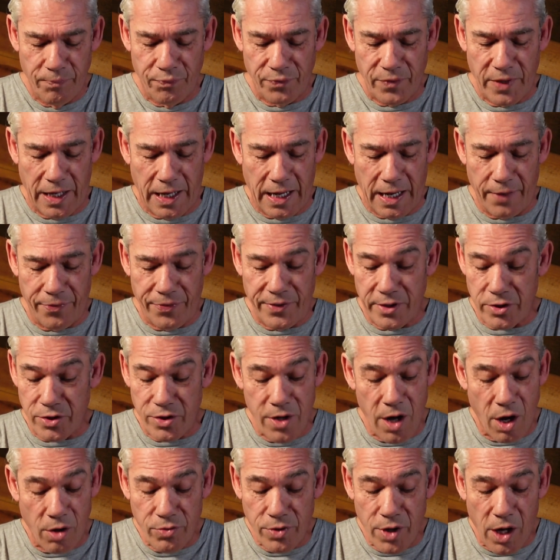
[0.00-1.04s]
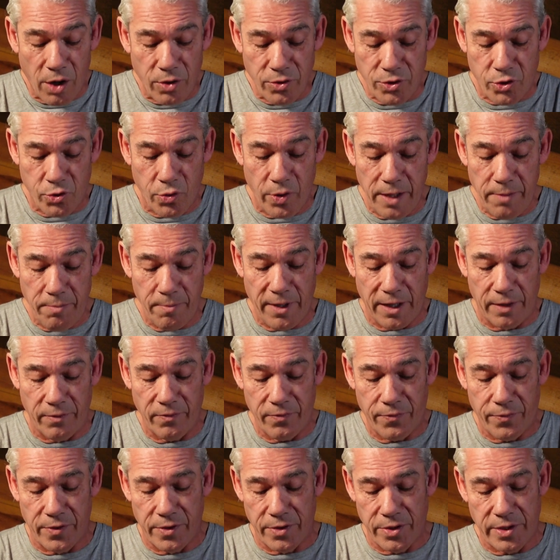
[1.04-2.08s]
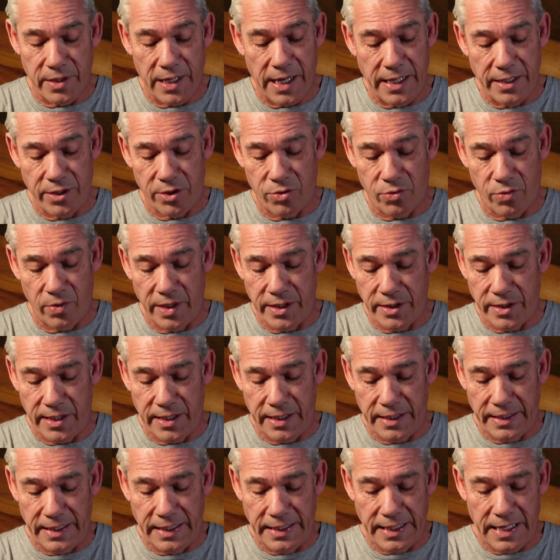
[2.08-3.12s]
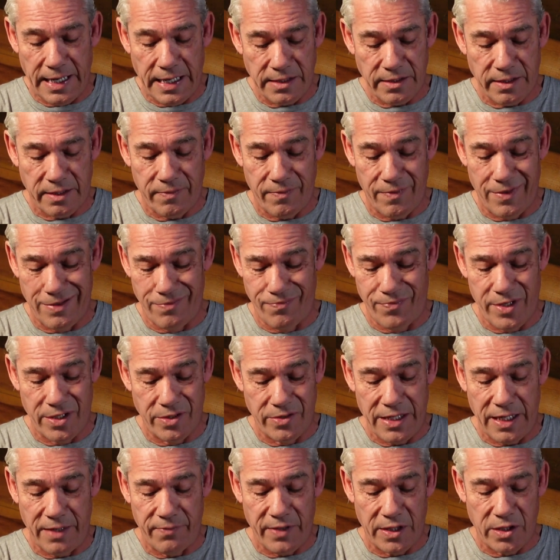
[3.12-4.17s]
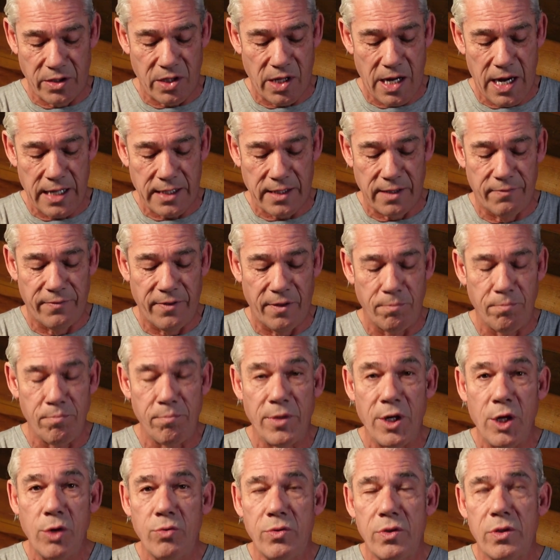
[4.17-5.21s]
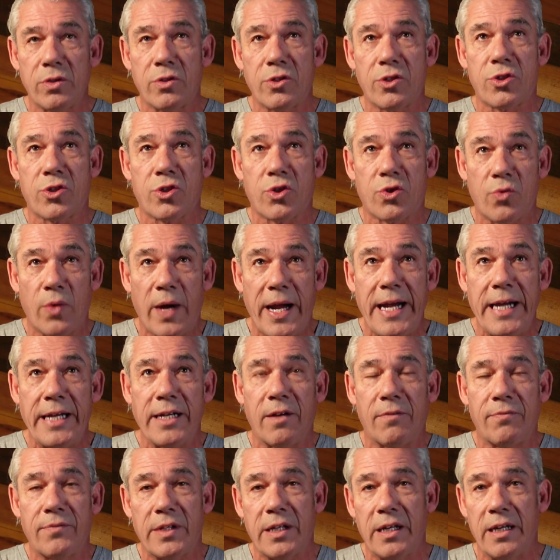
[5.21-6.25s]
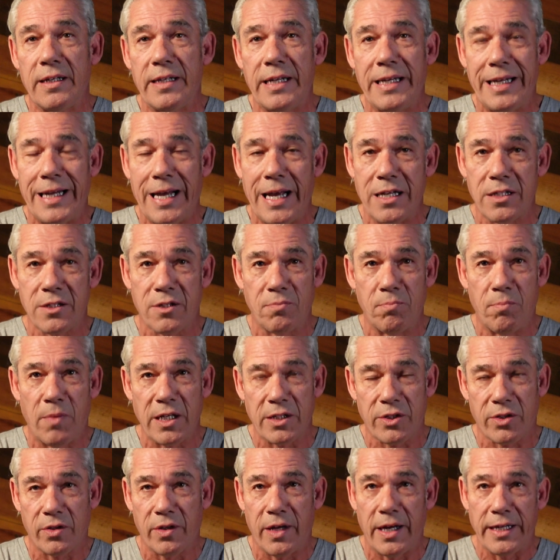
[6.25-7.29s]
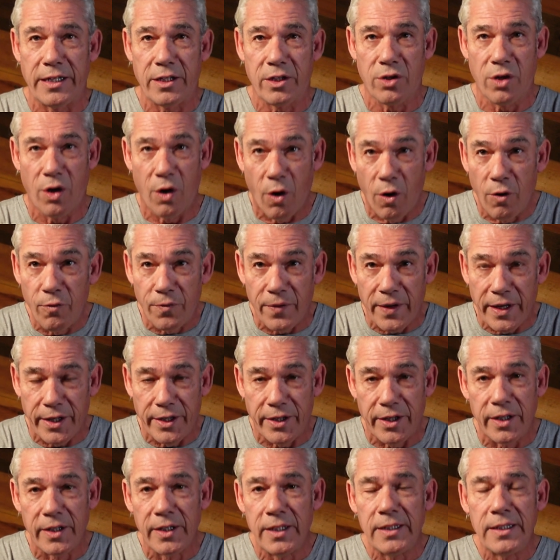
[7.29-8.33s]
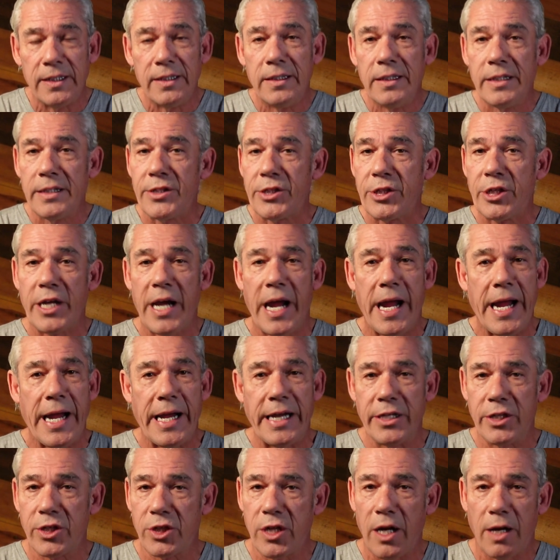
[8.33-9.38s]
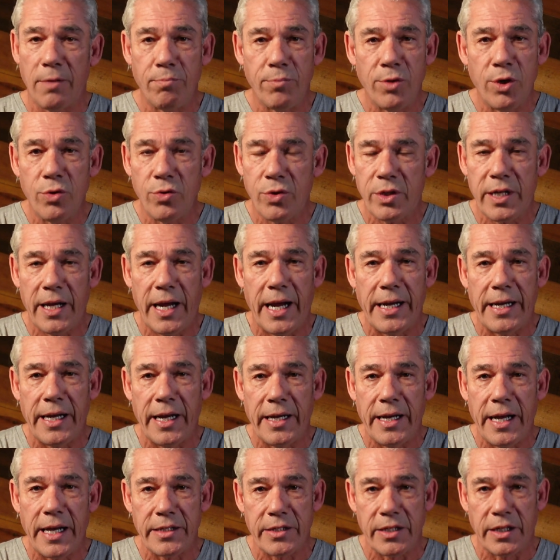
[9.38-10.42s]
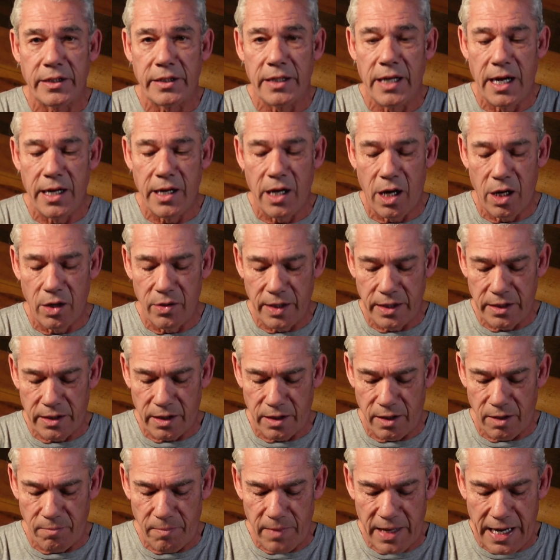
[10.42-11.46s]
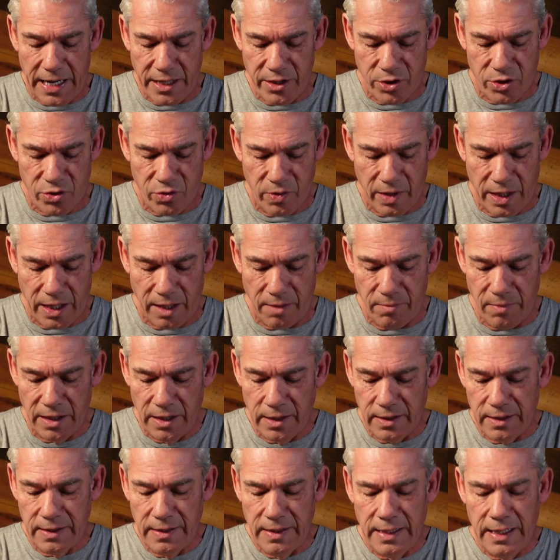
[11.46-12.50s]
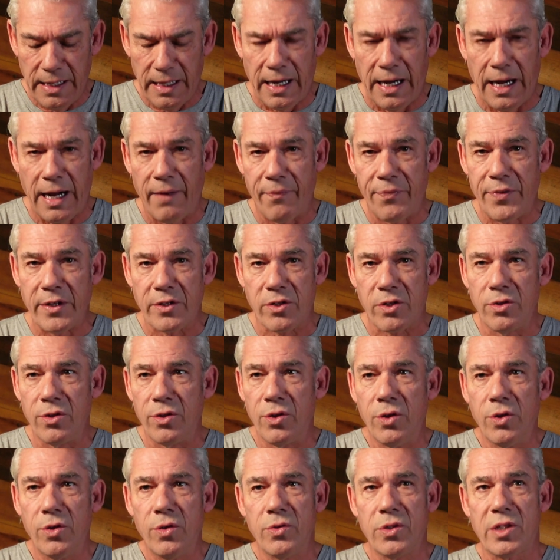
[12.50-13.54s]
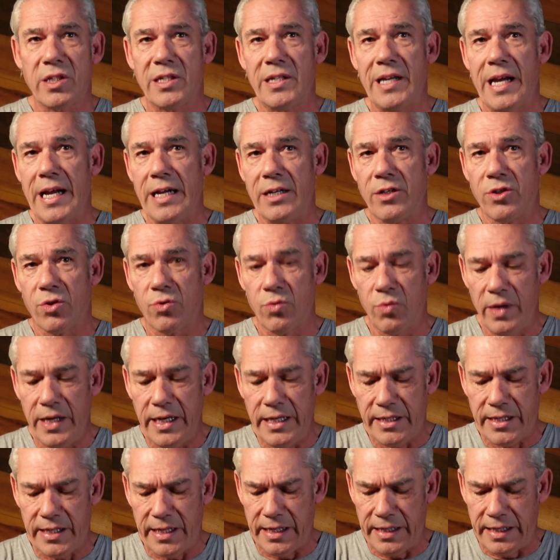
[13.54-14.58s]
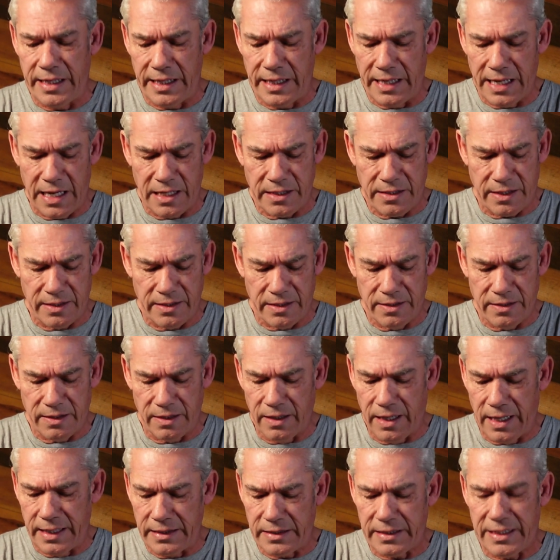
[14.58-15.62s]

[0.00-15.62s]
There's no known treatment for stage 3 TDS. There's even talk of a mutant strain of TDS, much like COVID changed and mutated as it got out into the mainstream. This new stage 3 TDS is like